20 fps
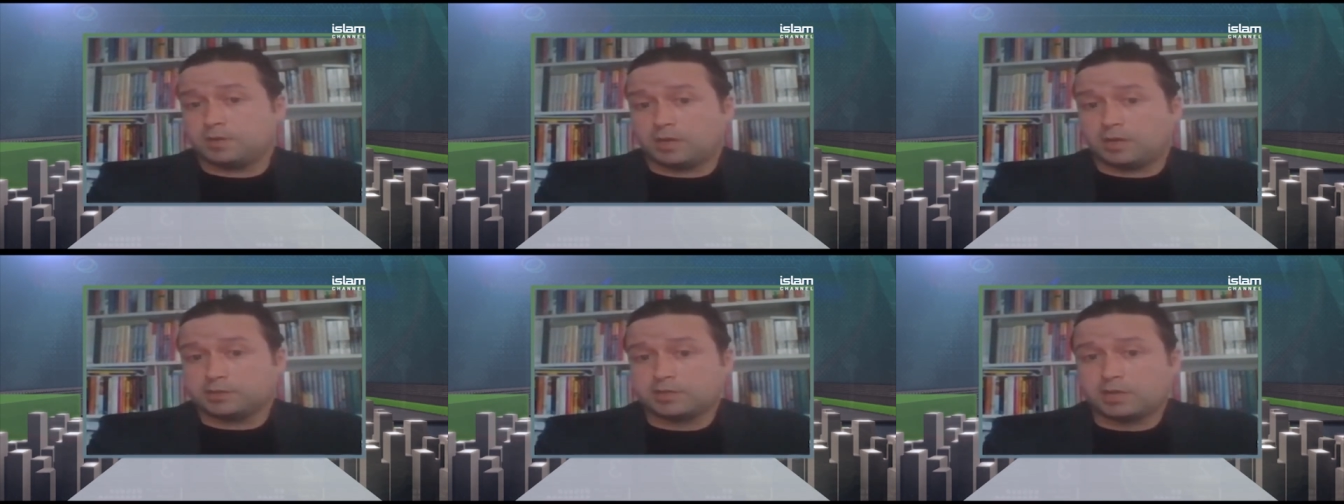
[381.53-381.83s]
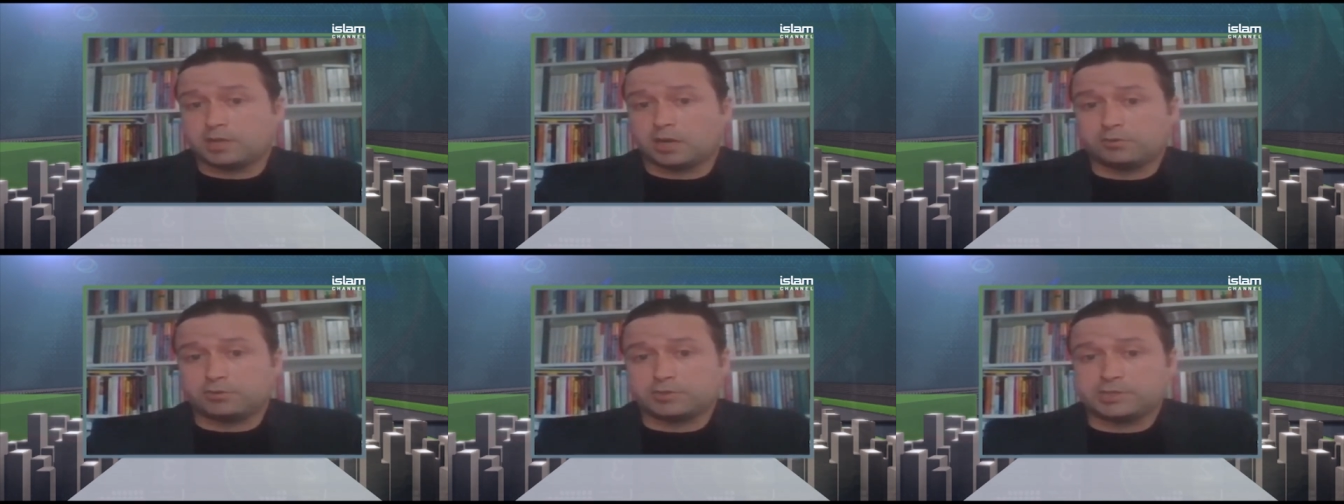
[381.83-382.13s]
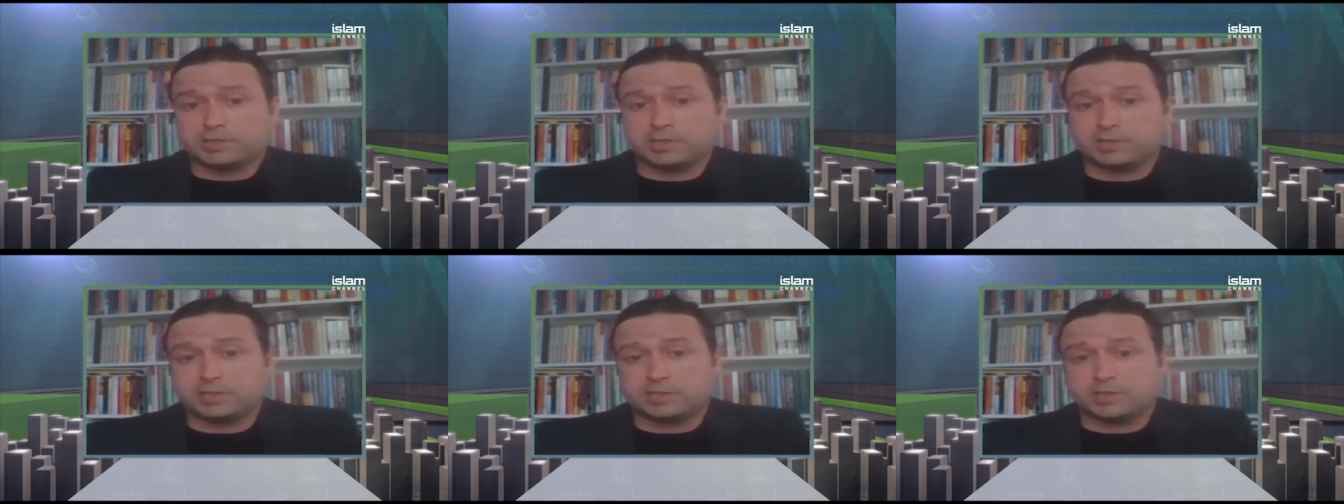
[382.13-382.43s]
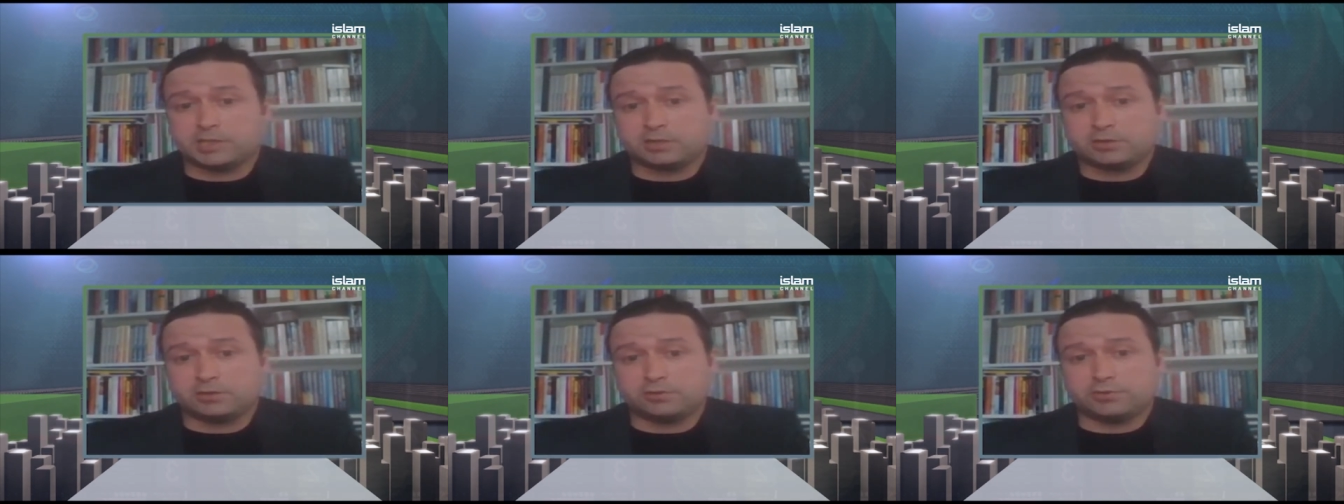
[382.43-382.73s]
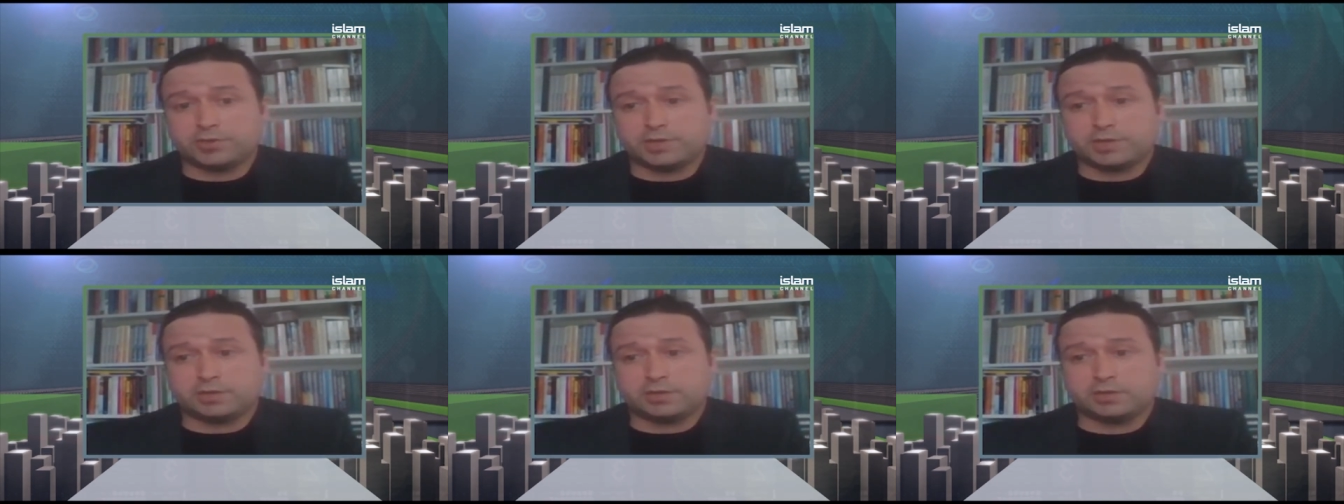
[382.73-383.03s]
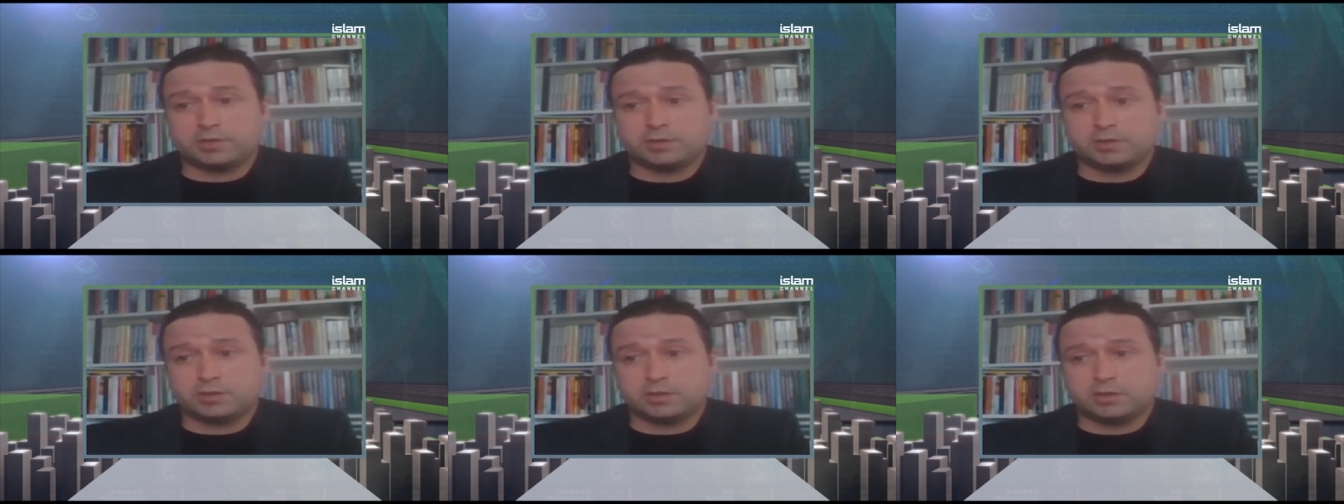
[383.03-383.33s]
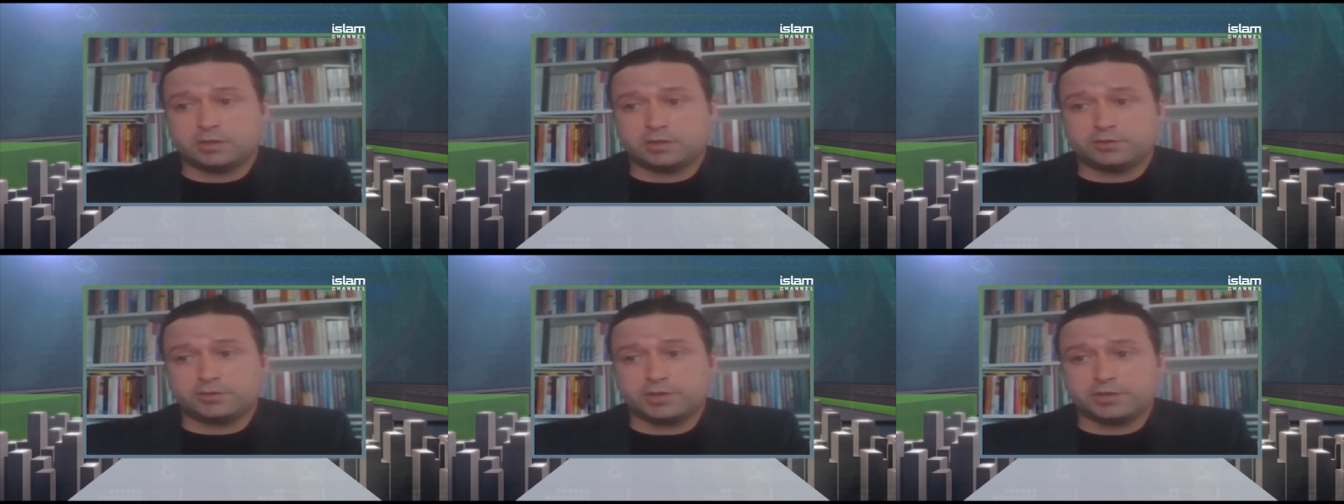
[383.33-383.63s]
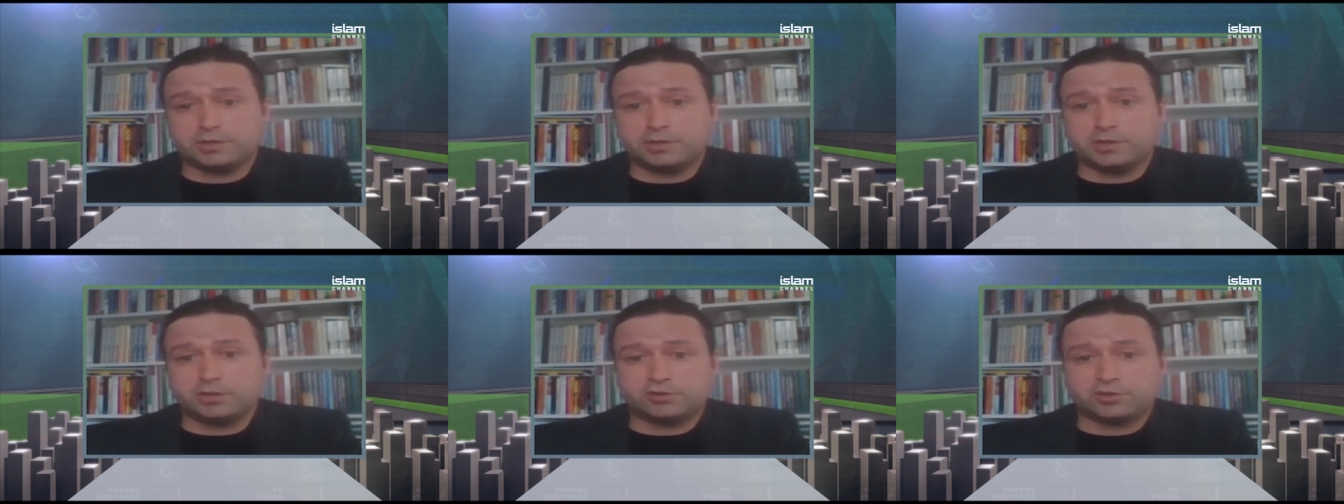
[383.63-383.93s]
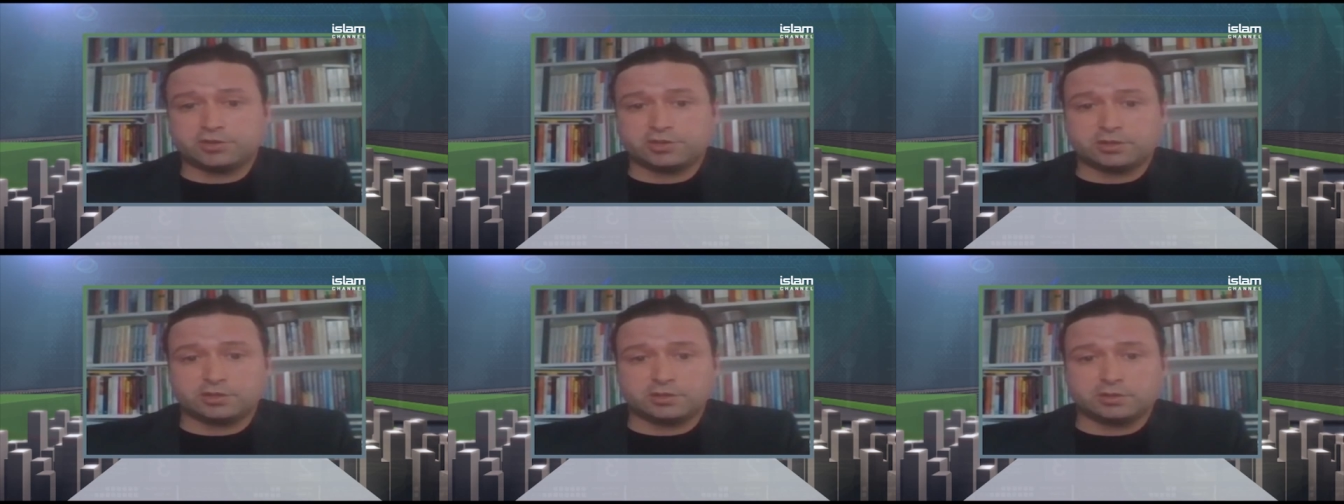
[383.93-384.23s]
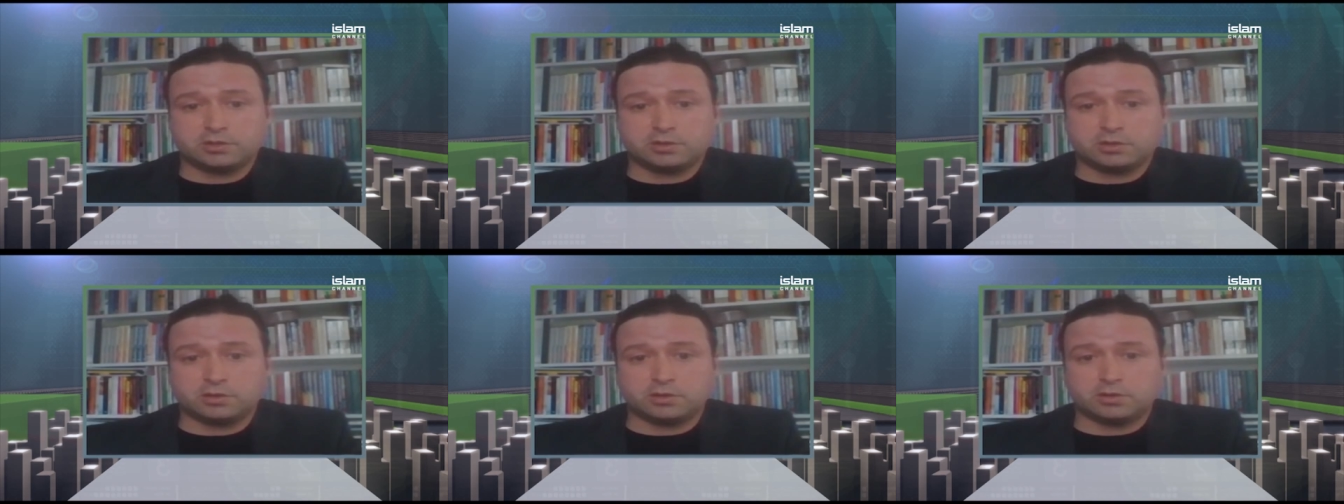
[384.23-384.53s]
other currencies, including the Indonesian